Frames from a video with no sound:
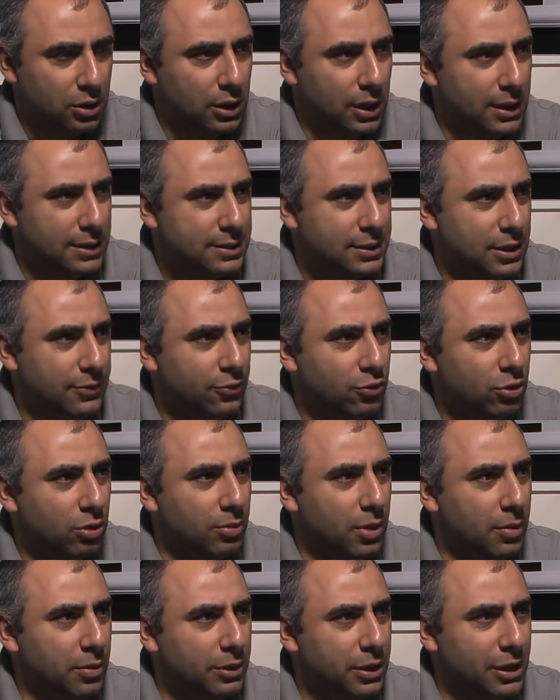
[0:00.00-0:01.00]
let's see if you
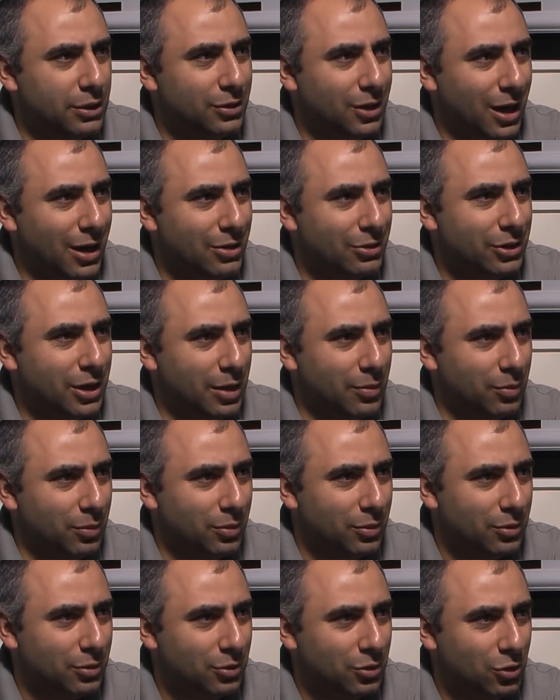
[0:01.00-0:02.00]
remember the entire game.
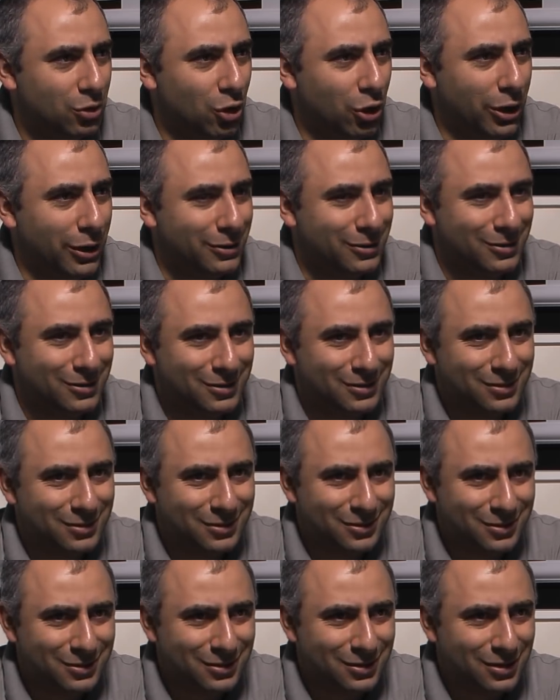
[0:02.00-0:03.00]
Go ahead.
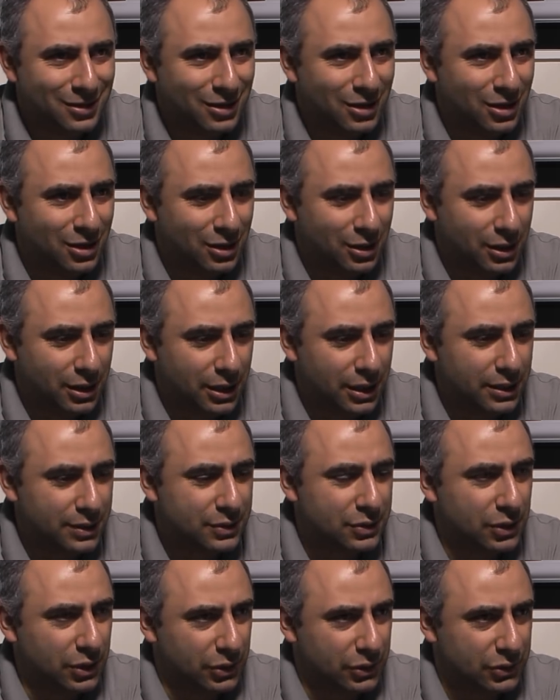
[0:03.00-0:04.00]

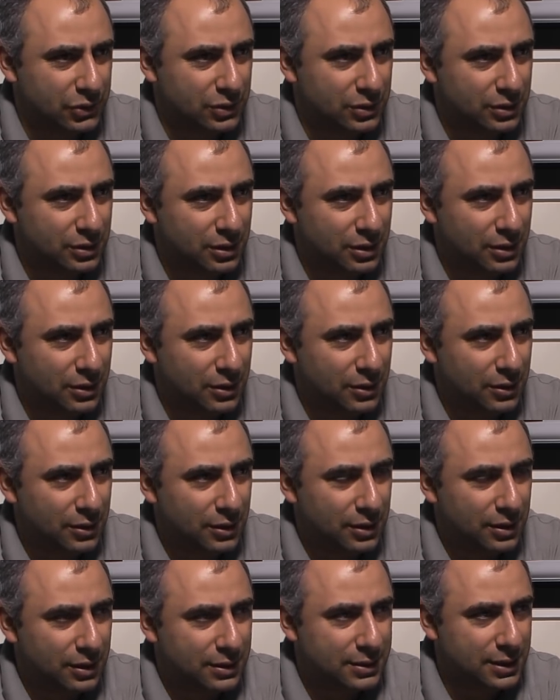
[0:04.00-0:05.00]
E6.
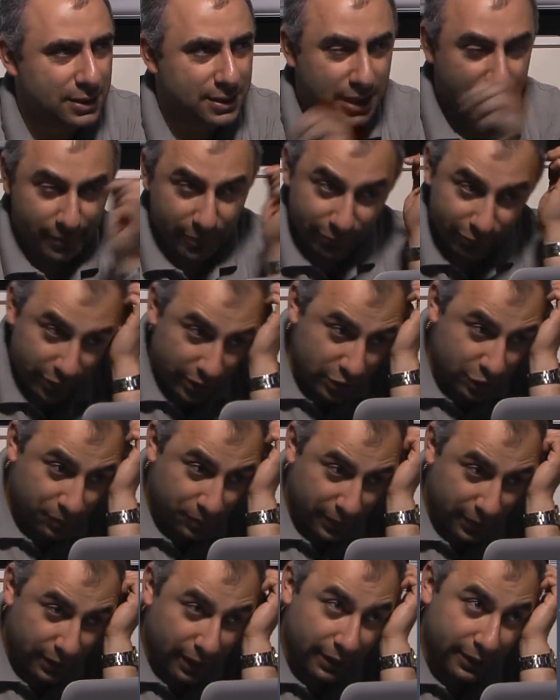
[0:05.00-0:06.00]
Since I'm a
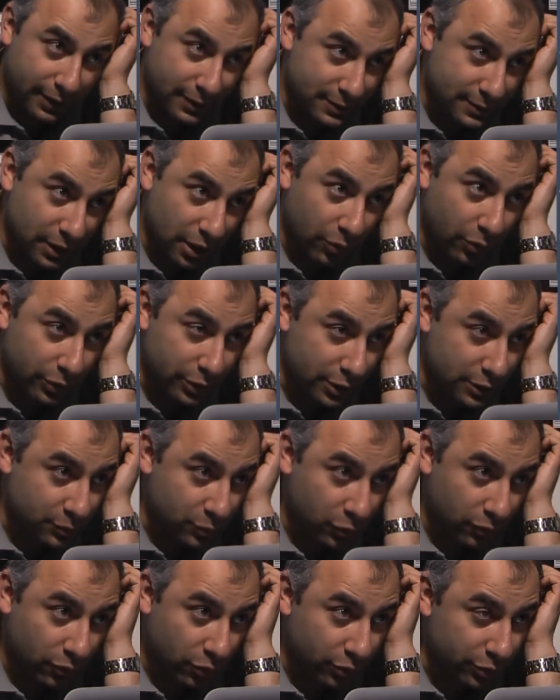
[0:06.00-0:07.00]
French player, I can start with
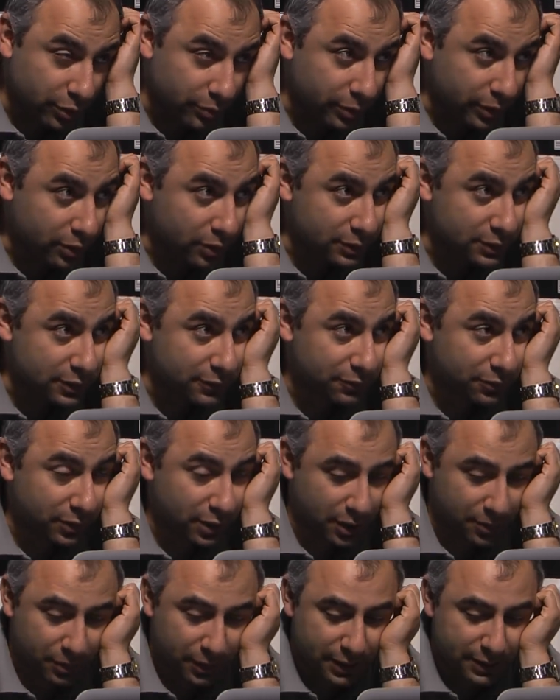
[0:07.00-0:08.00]
this move order because if
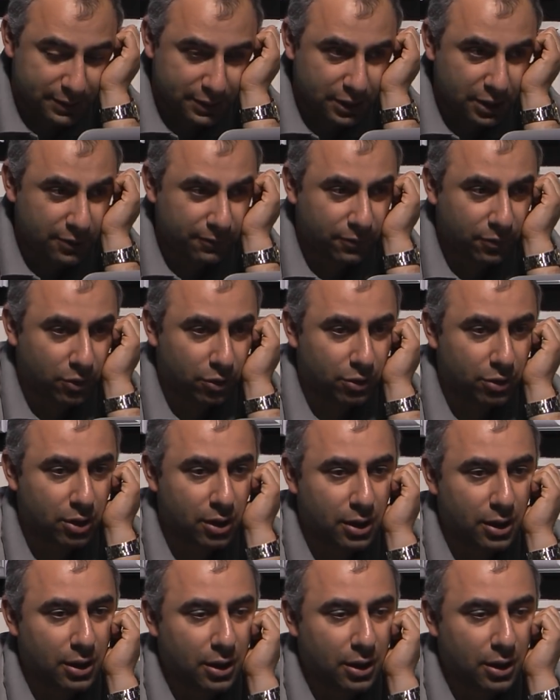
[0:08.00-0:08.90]
he plays e4,